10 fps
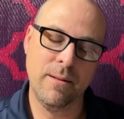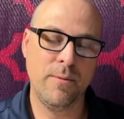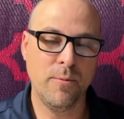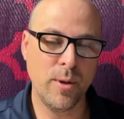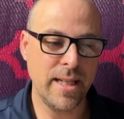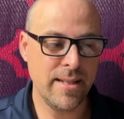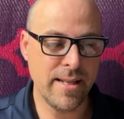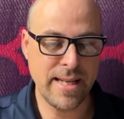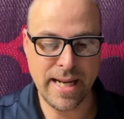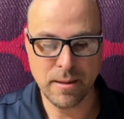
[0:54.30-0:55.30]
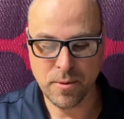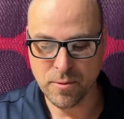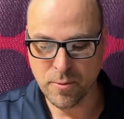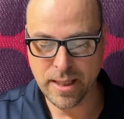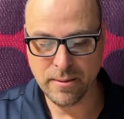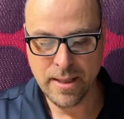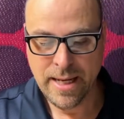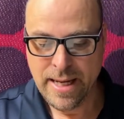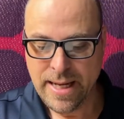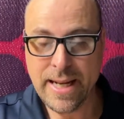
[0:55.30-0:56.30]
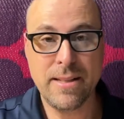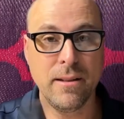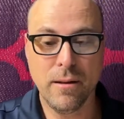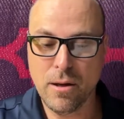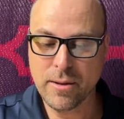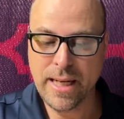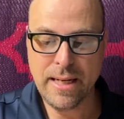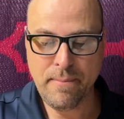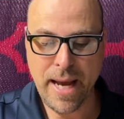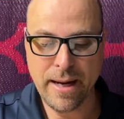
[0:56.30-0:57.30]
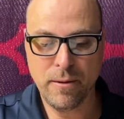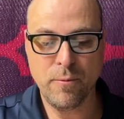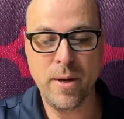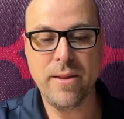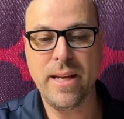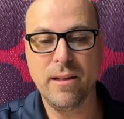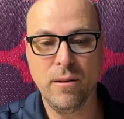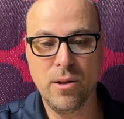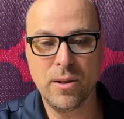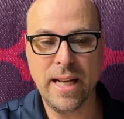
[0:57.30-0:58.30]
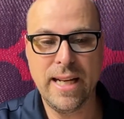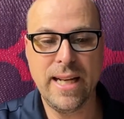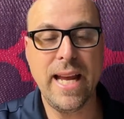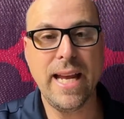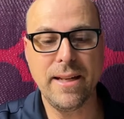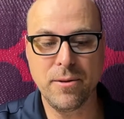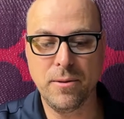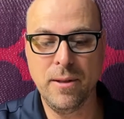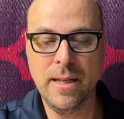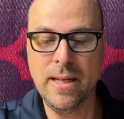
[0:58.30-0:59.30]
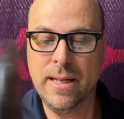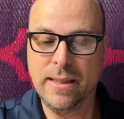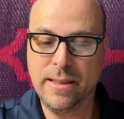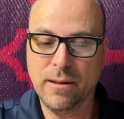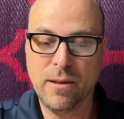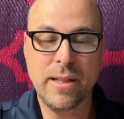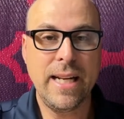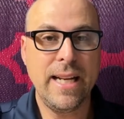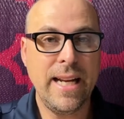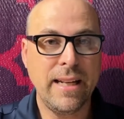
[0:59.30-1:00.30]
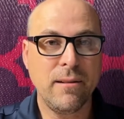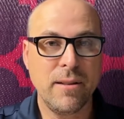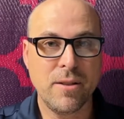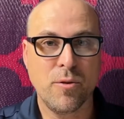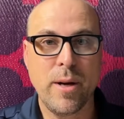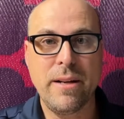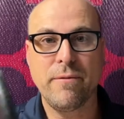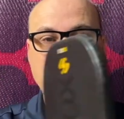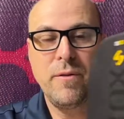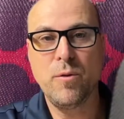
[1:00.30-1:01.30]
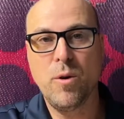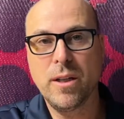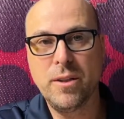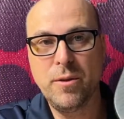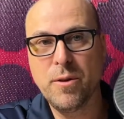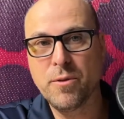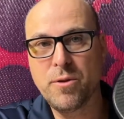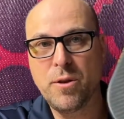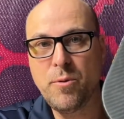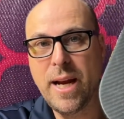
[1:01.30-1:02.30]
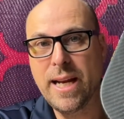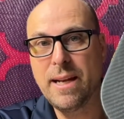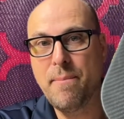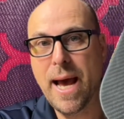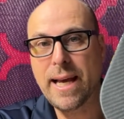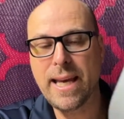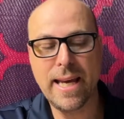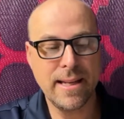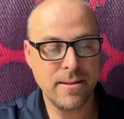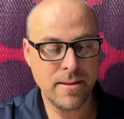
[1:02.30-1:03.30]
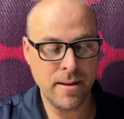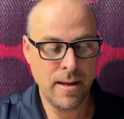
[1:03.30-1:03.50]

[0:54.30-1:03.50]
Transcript: what is this animal? Well, it's an elongated paddle with an elongated handle. The elongated handle is great for if you want to do those two-handed backhands